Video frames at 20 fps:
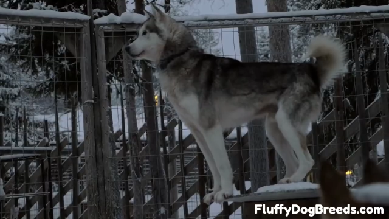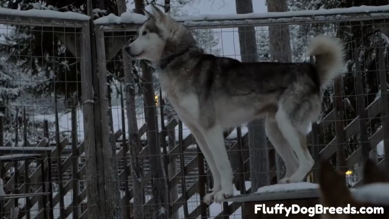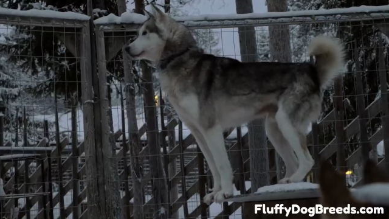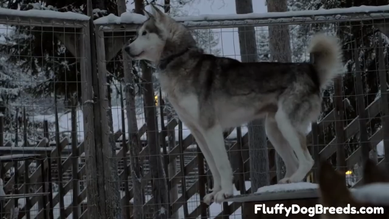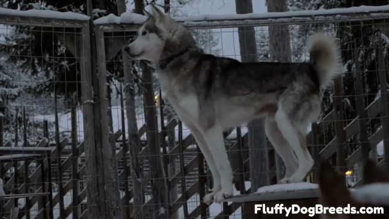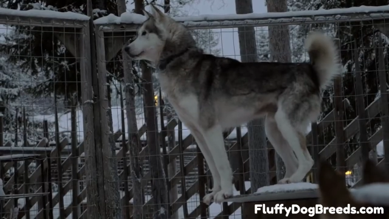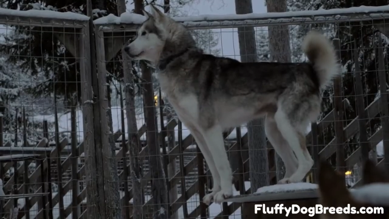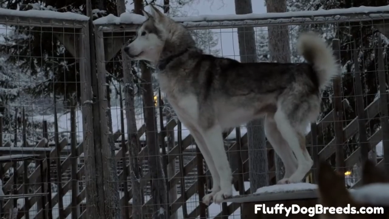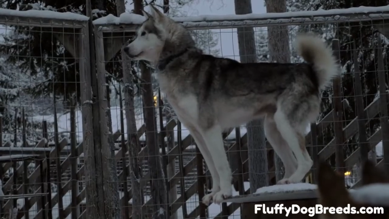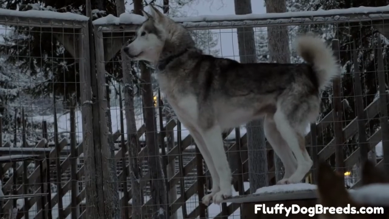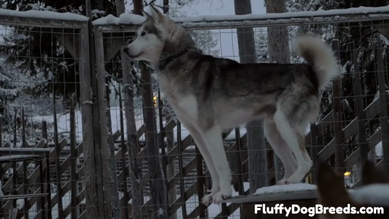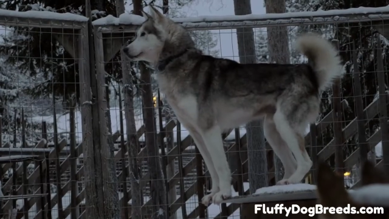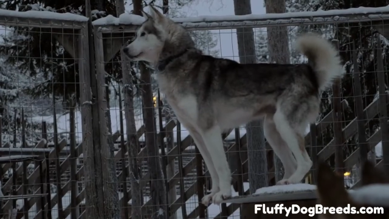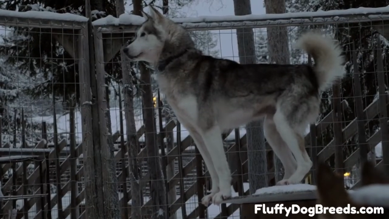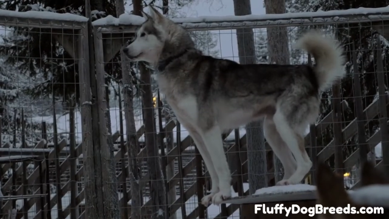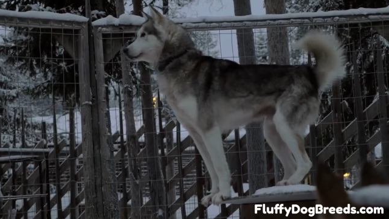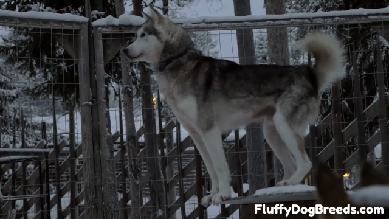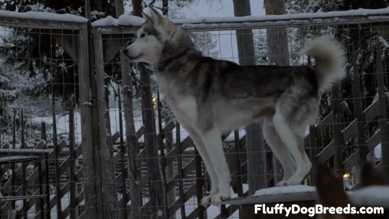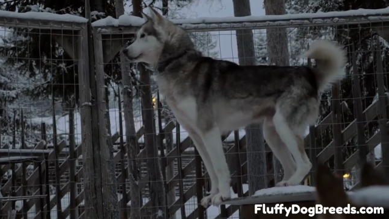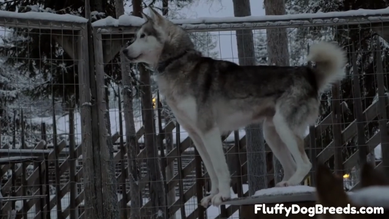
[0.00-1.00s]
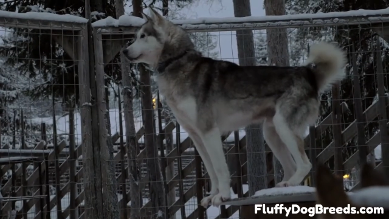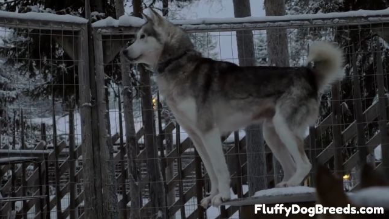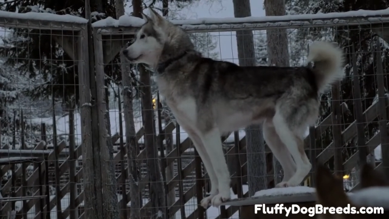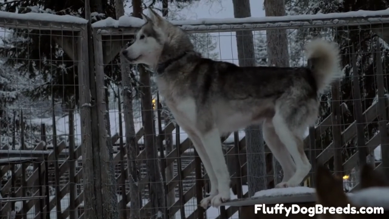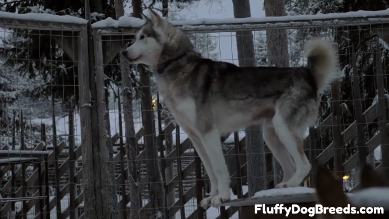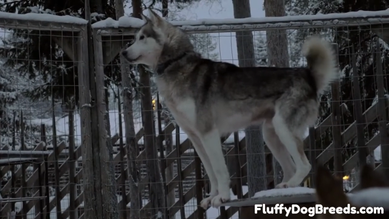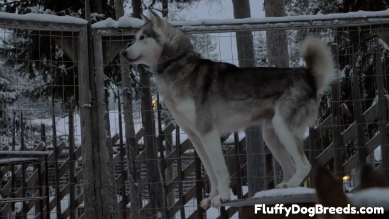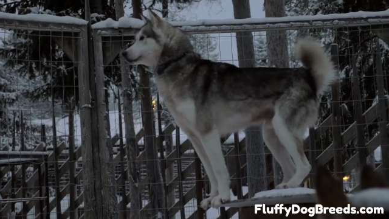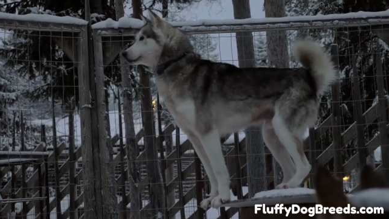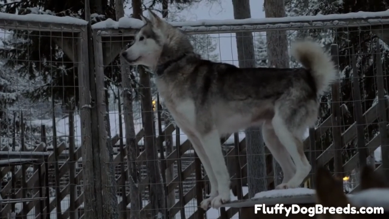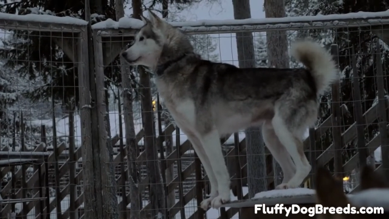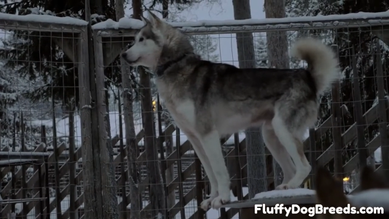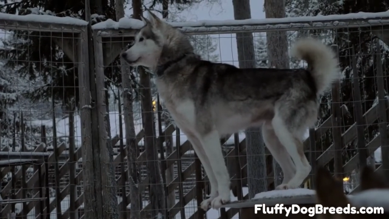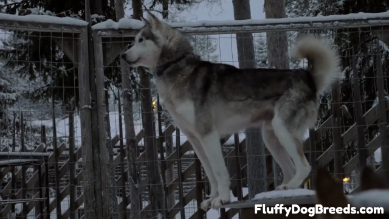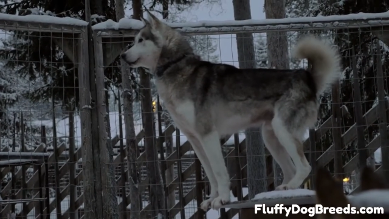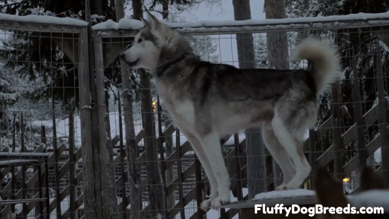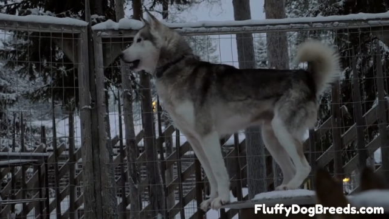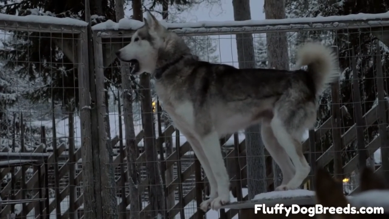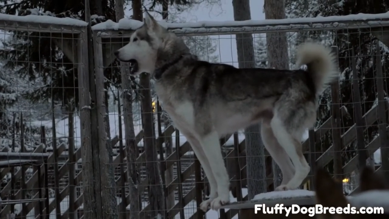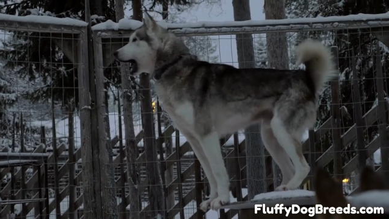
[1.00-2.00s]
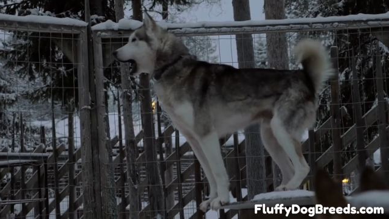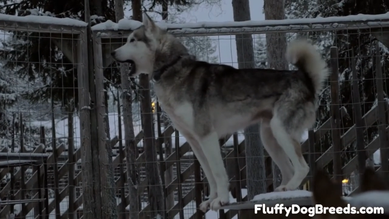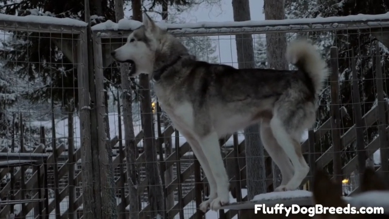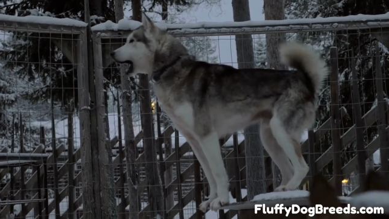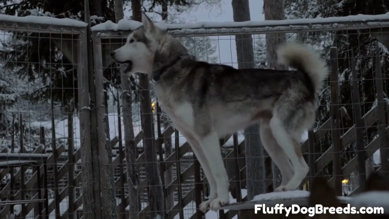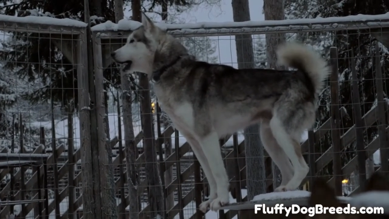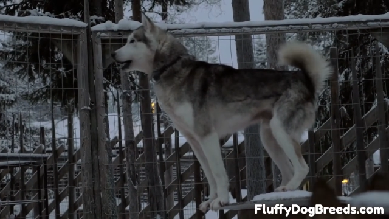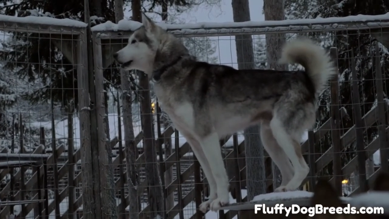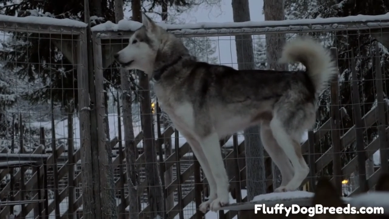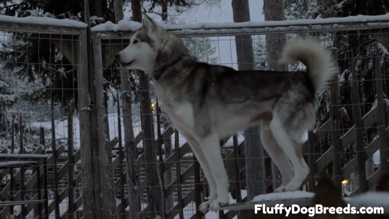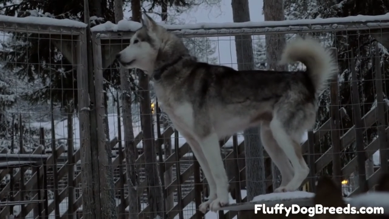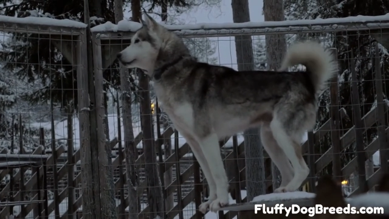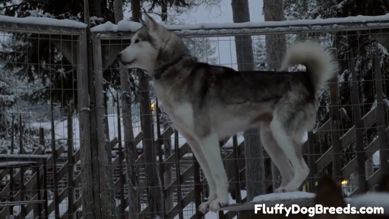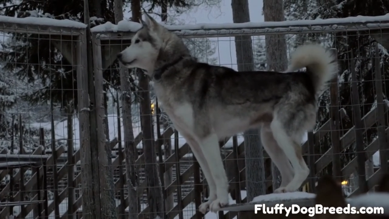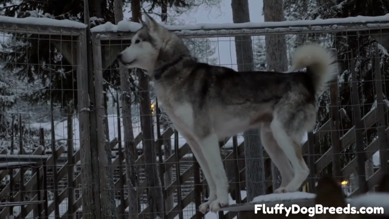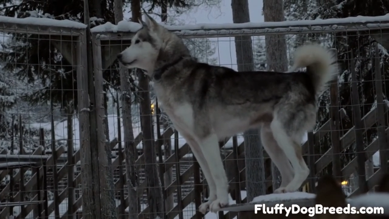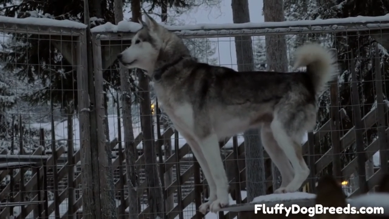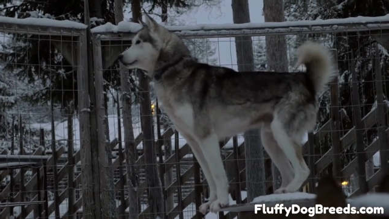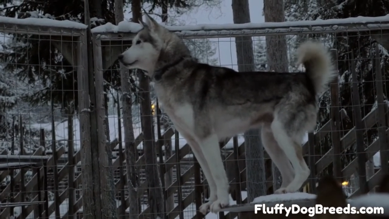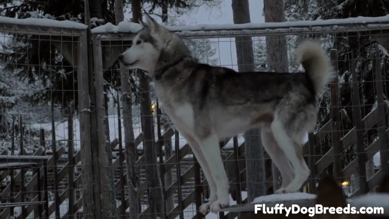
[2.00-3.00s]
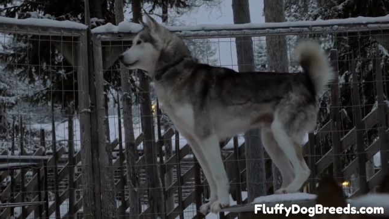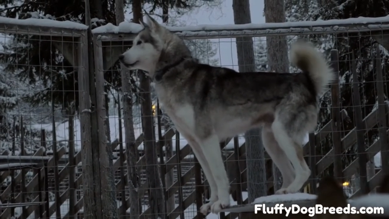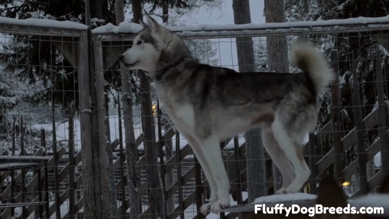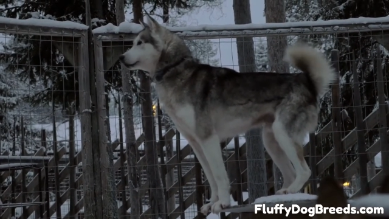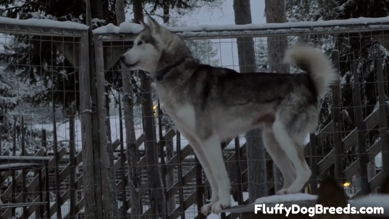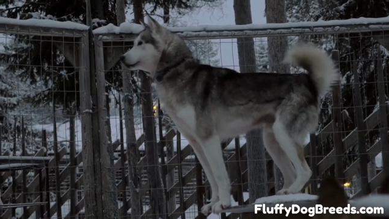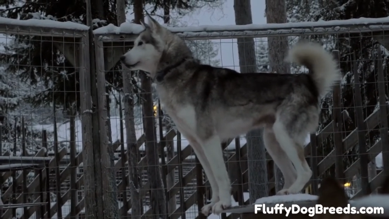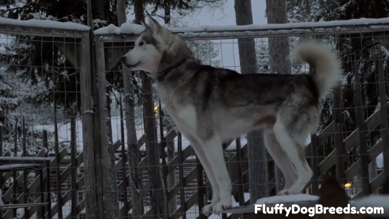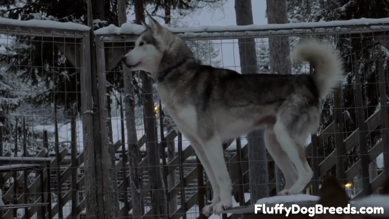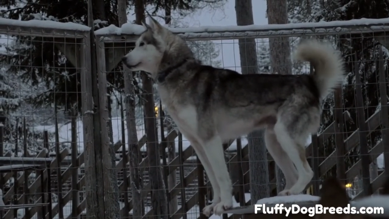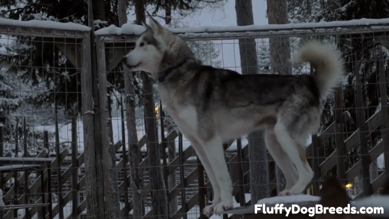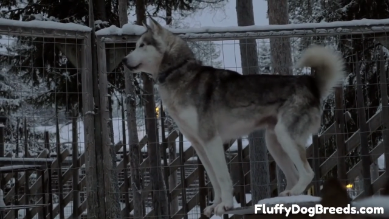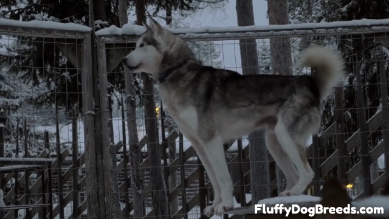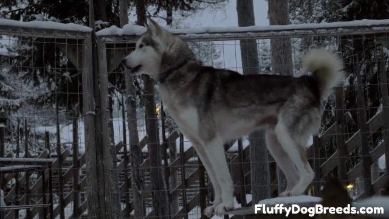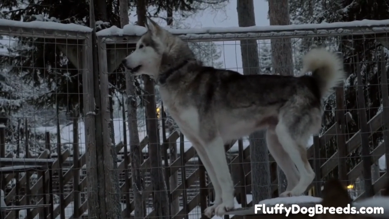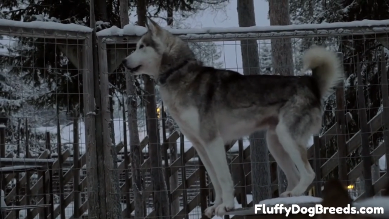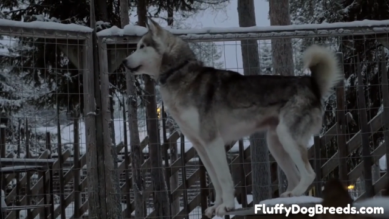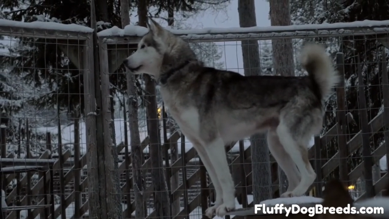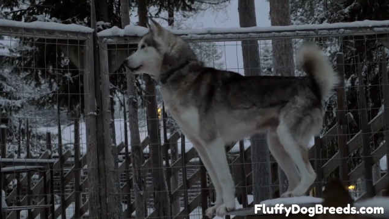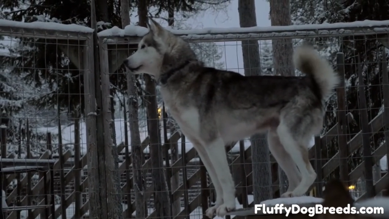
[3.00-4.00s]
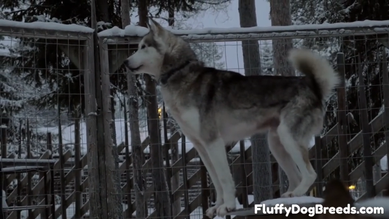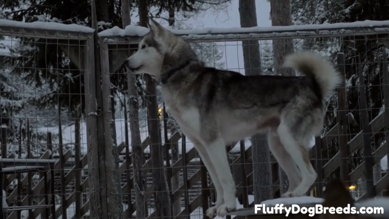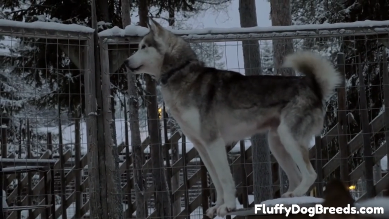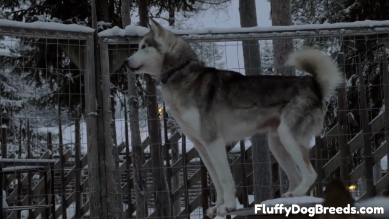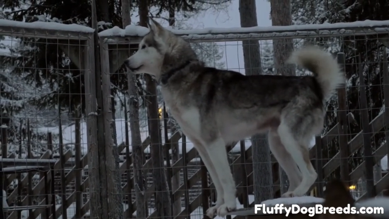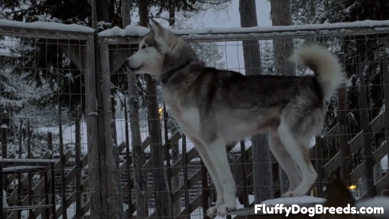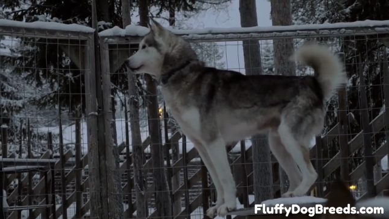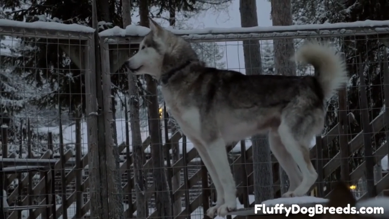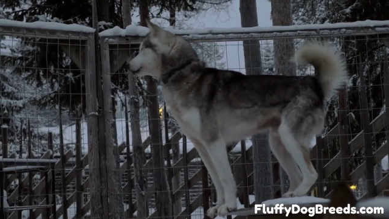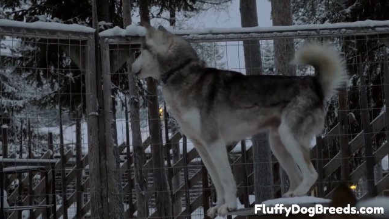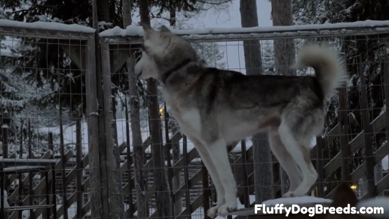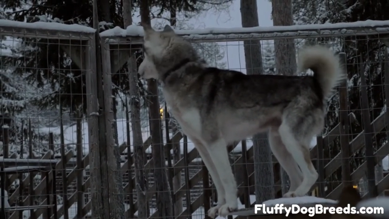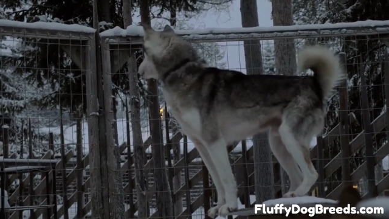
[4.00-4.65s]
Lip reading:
(no speaker visible)